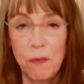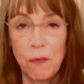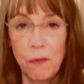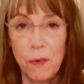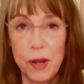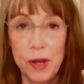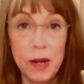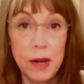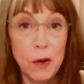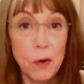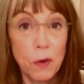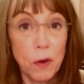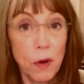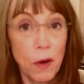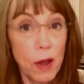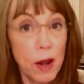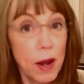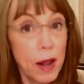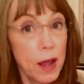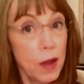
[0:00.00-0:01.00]
written
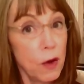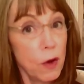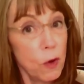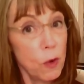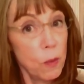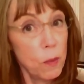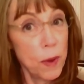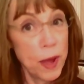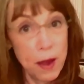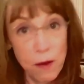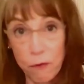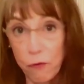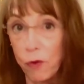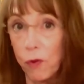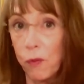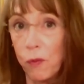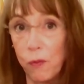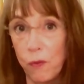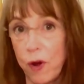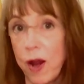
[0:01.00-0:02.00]
and I hope
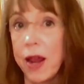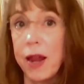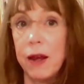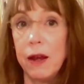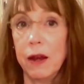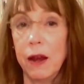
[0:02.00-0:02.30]
ever write.